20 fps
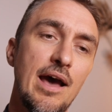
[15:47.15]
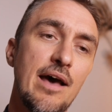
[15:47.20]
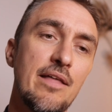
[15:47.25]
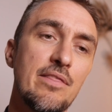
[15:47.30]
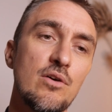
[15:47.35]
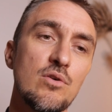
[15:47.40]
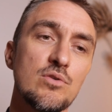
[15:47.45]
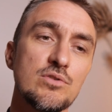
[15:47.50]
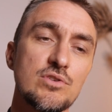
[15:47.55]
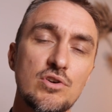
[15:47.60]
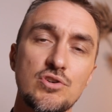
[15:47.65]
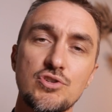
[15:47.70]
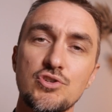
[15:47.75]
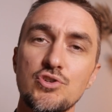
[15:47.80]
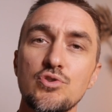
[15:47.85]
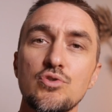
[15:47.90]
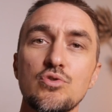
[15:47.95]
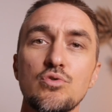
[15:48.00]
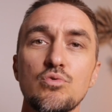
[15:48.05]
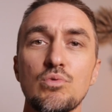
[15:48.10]
And those are
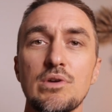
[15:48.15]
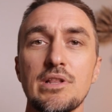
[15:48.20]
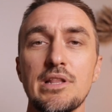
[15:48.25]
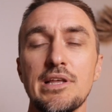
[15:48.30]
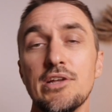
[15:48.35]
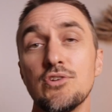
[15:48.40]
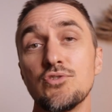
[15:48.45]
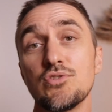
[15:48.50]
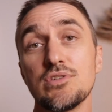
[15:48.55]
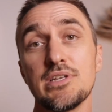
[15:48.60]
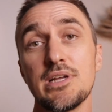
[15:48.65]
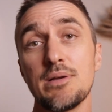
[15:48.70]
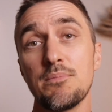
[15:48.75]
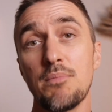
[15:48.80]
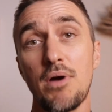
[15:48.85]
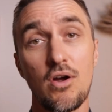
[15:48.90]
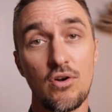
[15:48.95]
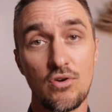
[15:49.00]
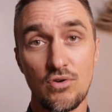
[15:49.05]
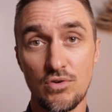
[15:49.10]
two really interesting
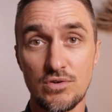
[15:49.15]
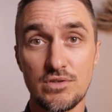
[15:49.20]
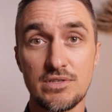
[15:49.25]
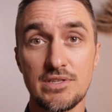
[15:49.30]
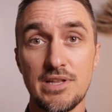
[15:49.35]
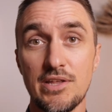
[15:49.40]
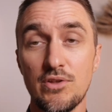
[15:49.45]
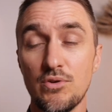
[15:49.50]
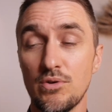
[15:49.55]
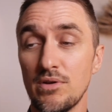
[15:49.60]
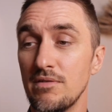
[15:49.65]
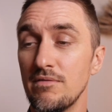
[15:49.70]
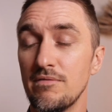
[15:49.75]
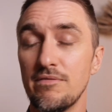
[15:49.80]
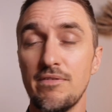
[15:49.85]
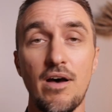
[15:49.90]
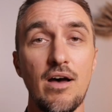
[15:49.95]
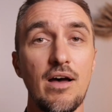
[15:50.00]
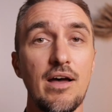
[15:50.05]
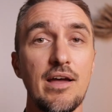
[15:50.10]
markers that you can
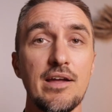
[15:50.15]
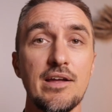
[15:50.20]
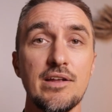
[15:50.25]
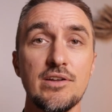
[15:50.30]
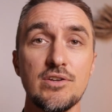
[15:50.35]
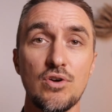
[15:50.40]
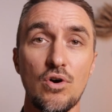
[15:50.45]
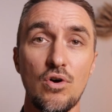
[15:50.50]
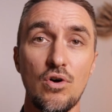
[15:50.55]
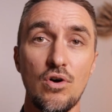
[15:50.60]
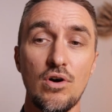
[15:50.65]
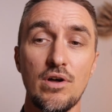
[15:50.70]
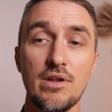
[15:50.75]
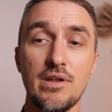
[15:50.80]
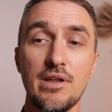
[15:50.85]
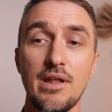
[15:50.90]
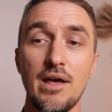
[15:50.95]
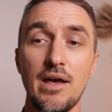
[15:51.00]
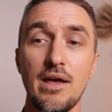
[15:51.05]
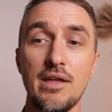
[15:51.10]
find
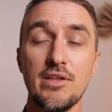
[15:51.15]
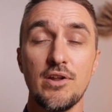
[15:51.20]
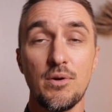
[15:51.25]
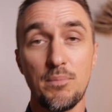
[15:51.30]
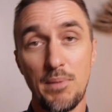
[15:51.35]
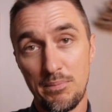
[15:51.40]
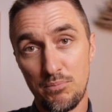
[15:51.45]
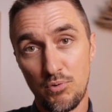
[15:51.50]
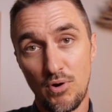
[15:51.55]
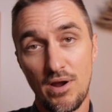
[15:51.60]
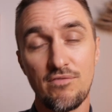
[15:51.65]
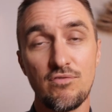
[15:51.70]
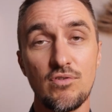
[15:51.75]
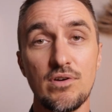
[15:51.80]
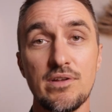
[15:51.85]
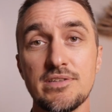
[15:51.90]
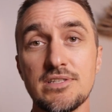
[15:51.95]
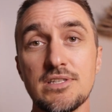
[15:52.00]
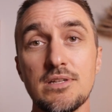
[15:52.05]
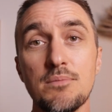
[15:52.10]
on, you know, my
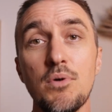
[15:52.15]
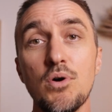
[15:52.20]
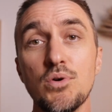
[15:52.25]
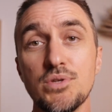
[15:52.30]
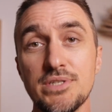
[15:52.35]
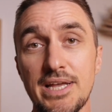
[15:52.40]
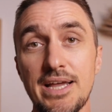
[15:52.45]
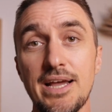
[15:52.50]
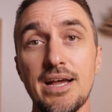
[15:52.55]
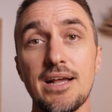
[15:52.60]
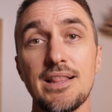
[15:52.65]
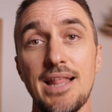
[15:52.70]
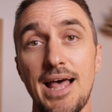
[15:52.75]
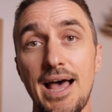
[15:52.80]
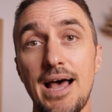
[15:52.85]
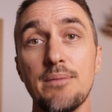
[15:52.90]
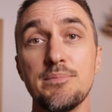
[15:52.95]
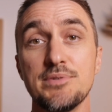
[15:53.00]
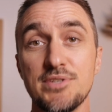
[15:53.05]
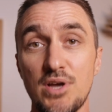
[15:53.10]
preference, the Mosaic
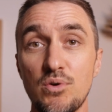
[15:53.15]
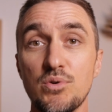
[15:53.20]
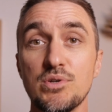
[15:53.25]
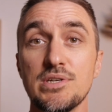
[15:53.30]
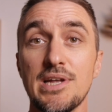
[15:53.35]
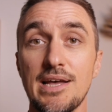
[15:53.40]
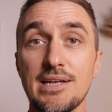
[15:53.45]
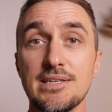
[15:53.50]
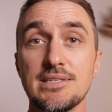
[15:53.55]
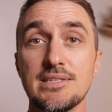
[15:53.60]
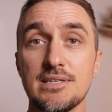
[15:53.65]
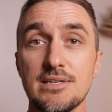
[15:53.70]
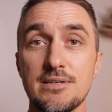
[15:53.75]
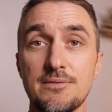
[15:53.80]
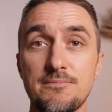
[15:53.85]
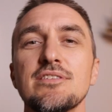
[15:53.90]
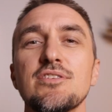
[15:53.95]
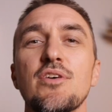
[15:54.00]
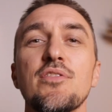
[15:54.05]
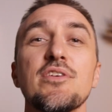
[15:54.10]
Labs OAT test.
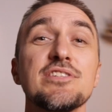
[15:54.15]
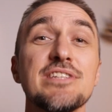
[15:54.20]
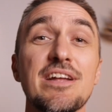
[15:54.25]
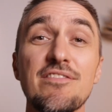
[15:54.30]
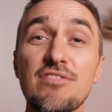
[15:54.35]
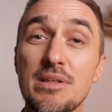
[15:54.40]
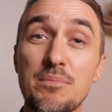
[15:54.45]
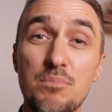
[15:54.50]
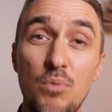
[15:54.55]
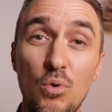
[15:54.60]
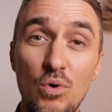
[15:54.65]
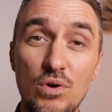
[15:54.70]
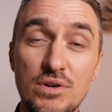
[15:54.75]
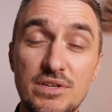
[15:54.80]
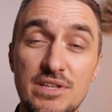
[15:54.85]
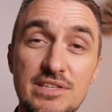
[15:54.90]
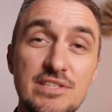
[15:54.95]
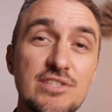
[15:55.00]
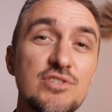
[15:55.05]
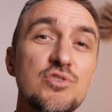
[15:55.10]
So there's definitely more
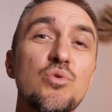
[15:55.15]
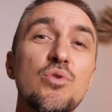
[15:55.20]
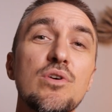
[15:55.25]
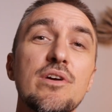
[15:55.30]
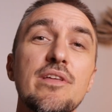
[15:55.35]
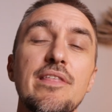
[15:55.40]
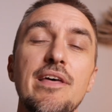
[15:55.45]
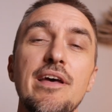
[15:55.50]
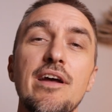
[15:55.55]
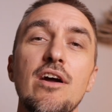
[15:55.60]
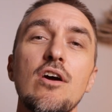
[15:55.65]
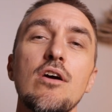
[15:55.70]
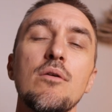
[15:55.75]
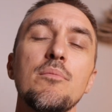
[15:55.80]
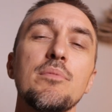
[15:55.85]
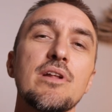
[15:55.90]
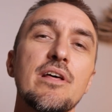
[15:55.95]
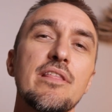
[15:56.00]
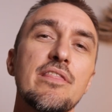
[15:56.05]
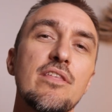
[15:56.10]
to the story
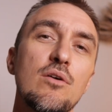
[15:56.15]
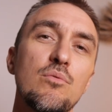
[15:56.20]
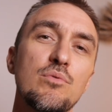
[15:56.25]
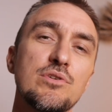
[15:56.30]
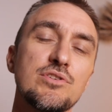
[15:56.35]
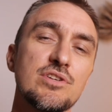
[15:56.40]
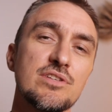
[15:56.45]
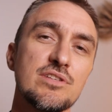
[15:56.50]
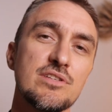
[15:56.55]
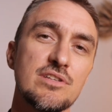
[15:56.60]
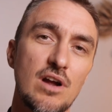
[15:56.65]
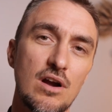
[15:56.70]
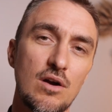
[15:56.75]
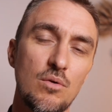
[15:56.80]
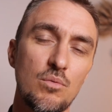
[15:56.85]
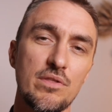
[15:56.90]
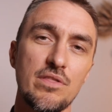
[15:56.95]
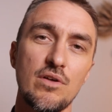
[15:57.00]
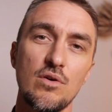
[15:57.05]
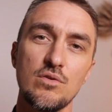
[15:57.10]
there, but I thought we'd just
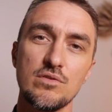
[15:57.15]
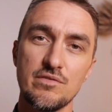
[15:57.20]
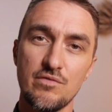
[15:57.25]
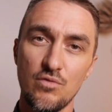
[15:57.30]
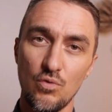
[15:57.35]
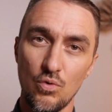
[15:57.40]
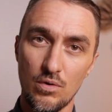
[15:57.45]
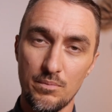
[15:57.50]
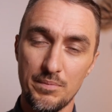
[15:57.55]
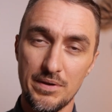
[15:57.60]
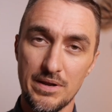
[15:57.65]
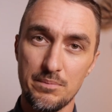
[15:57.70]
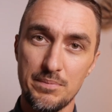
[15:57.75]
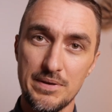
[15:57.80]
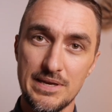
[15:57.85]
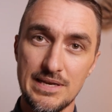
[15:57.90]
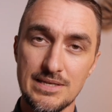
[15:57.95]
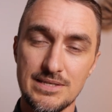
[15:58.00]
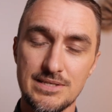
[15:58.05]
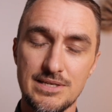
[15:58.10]
start with those four big
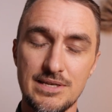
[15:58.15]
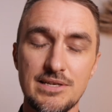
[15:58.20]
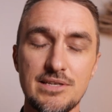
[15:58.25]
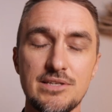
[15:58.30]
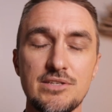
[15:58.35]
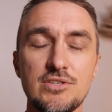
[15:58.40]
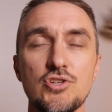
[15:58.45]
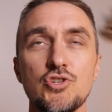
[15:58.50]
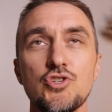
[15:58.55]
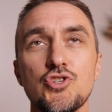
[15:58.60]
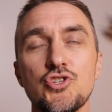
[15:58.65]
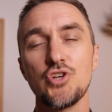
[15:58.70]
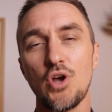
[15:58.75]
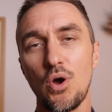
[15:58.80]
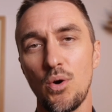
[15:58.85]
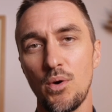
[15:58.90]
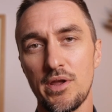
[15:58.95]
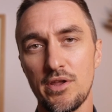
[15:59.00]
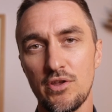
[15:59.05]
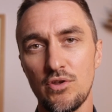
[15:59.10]
pieces,
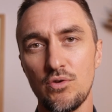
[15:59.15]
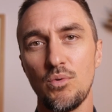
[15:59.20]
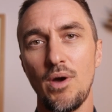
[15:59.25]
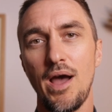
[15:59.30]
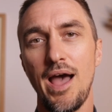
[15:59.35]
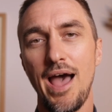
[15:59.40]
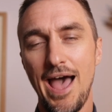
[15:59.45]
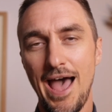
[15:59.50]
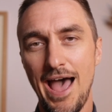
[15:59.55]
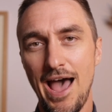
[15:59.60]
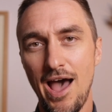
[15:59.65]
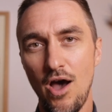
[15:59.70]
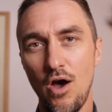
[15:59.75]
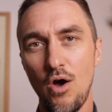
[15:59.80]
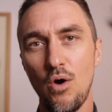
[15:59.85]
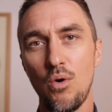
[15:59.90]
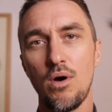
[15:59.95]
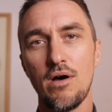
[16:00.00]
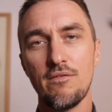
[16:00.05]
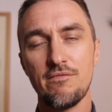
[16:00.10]
showing you
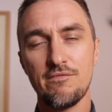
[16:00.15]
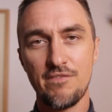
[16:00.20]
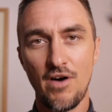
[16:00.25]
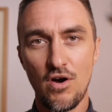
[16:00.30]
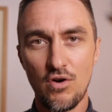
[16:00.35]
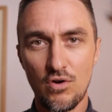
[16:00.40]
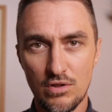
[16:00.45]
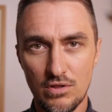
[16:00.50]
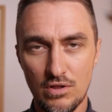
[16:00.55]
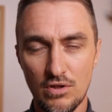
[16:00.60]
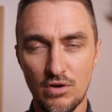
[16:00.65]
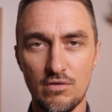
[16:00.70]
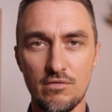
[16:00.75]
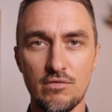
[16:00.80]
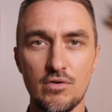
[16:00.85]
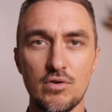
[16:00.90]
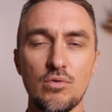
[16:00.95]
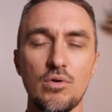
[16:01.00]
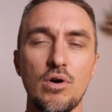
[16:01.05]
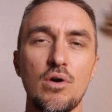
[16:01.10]
how a fungal
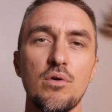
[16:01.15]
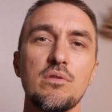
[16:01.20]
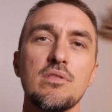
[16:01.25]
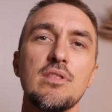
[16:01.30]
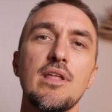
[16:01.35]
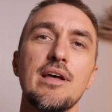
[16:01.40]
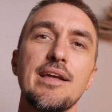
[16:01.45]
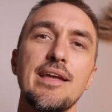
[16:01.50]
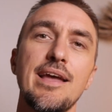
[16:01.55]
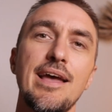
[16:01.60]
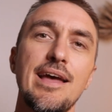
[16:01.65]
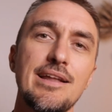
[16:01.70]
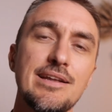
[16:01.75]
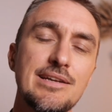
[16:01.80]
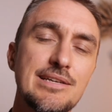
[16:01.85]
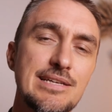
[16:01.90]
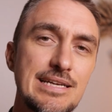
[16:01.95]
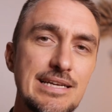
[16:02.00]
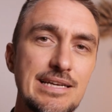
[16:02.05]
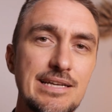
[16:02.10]
overgrowth like
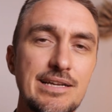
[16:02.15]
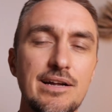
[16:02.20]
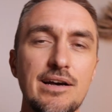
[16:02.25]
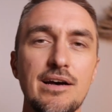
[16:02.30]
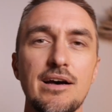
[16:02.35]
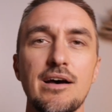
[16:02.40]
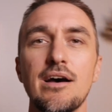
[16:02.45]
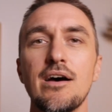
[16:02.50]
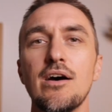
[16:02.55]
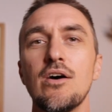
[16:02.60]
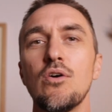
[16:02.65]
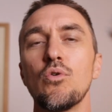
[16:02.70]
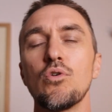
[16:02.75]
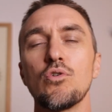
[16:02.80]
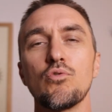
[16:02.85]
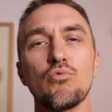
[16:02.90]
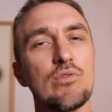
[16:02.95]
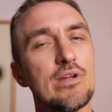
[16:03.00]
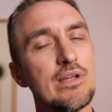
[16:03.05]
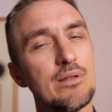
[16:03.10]
Candida
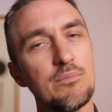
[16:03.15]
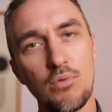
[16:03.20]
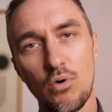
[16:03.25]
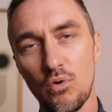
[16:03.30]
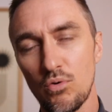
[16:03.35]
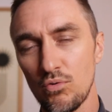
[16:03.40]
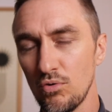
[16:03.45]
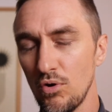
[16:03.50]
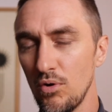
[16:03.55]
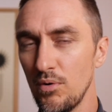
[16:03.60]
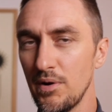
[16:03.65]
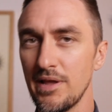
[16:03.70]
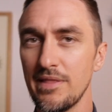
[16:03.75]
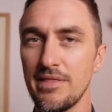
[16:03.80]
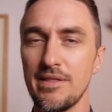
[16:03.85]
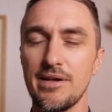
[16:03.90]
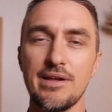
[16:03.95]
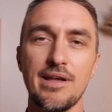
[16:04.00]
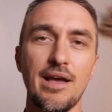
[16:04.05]
or green mold growing in the